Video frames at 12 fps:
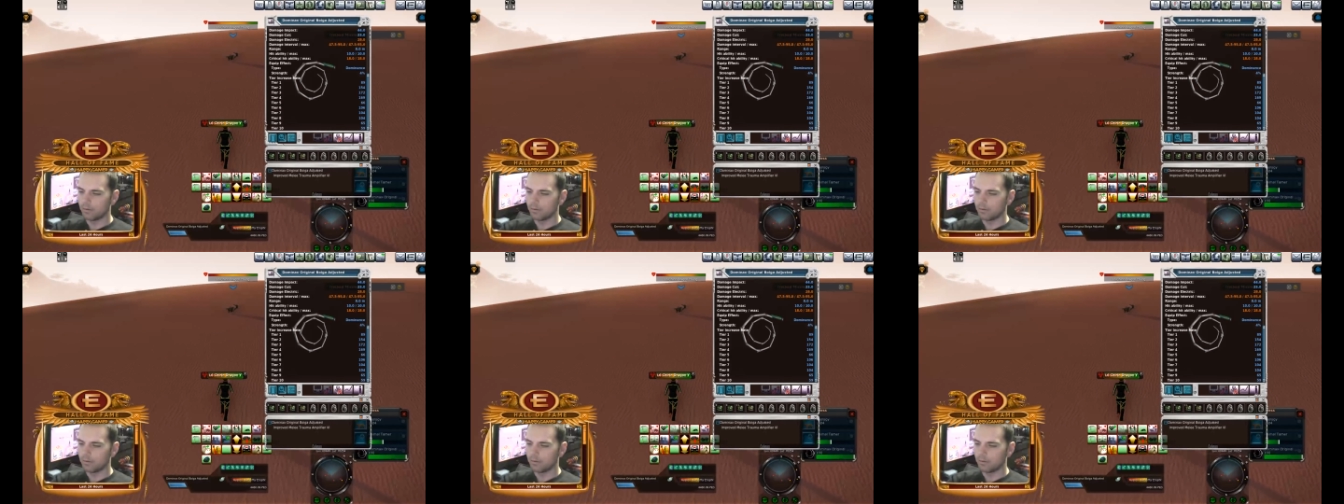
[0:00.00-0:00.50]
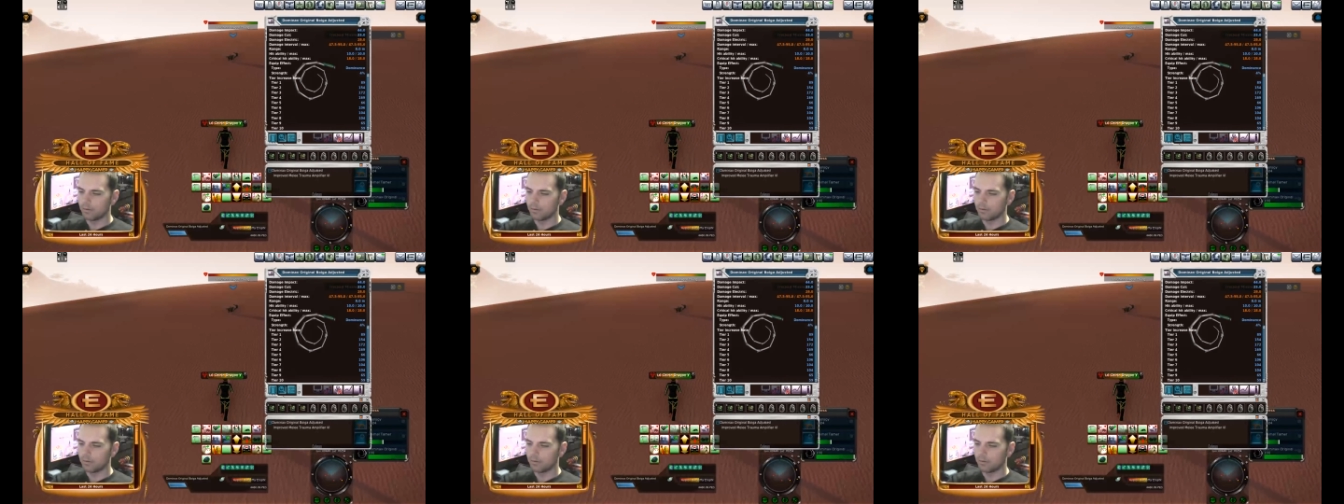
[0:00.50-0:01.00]
so
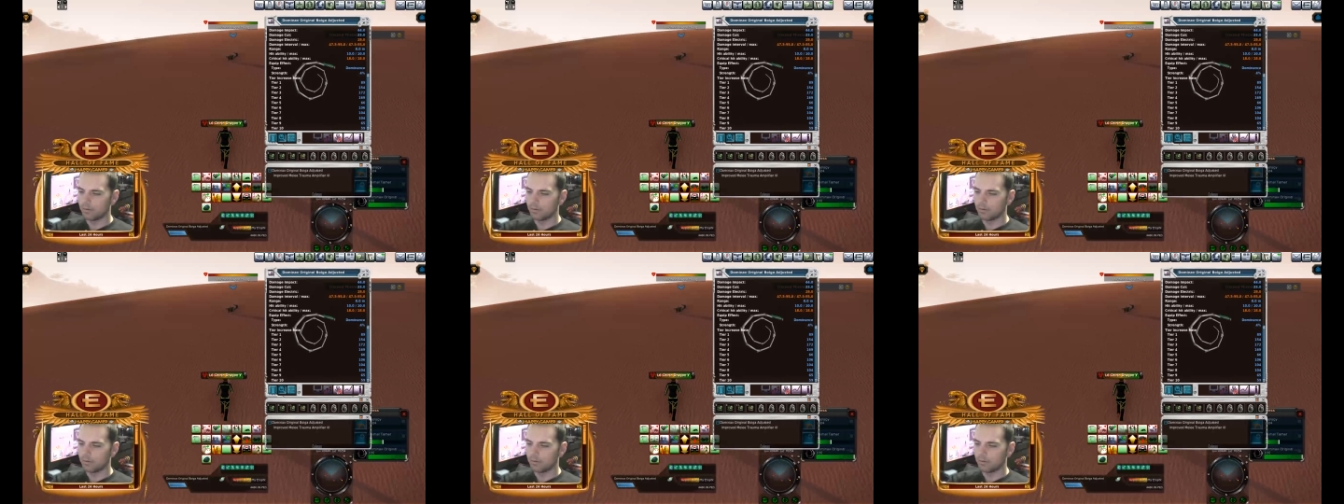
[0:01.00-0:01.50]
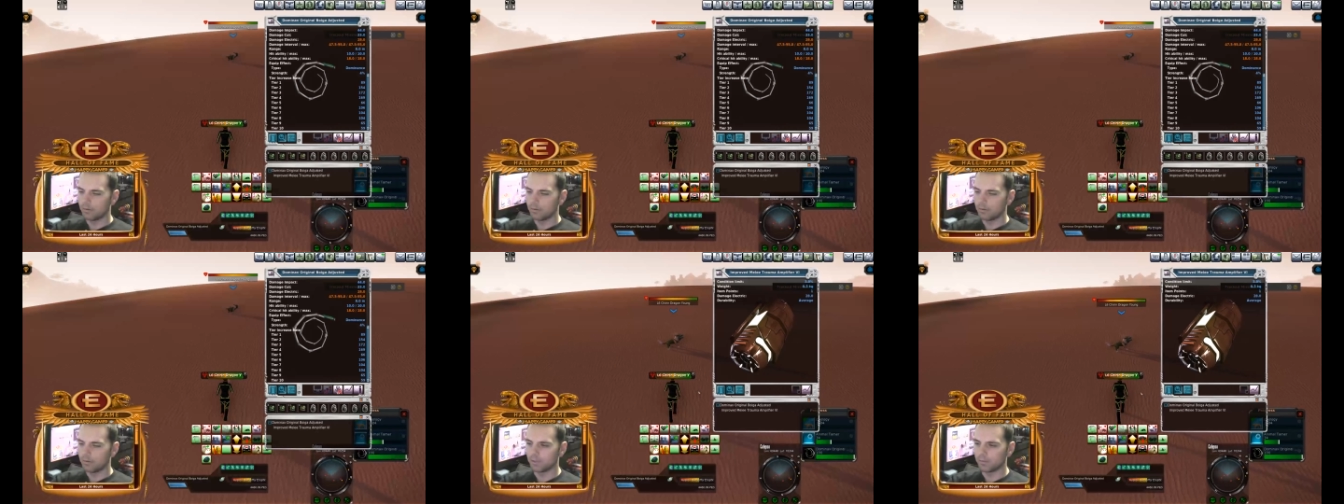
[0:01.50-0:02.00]
that's just the whip by
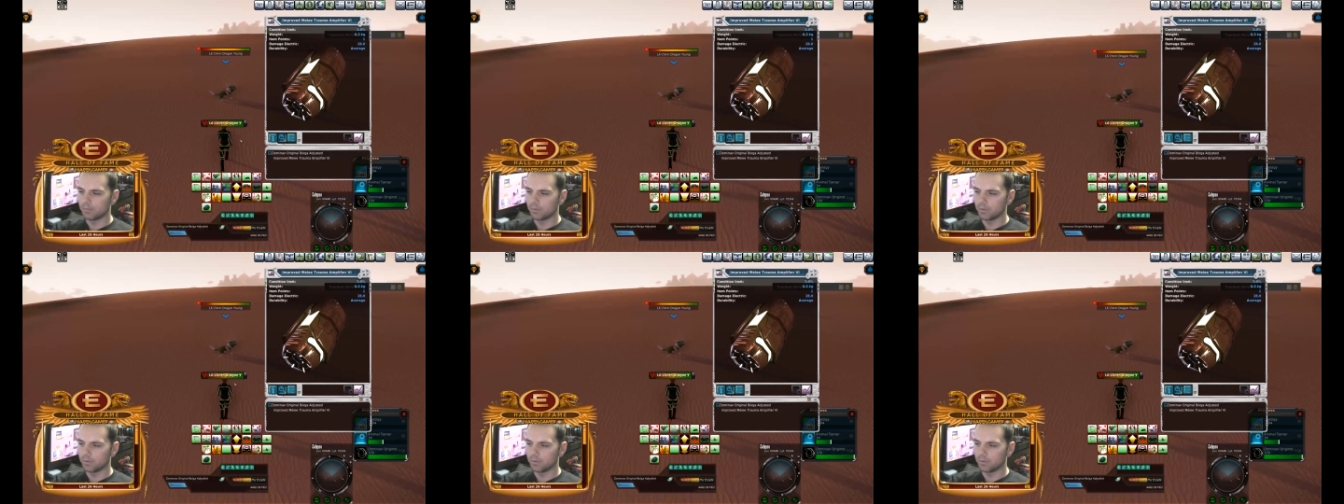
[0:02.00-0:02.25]
itself.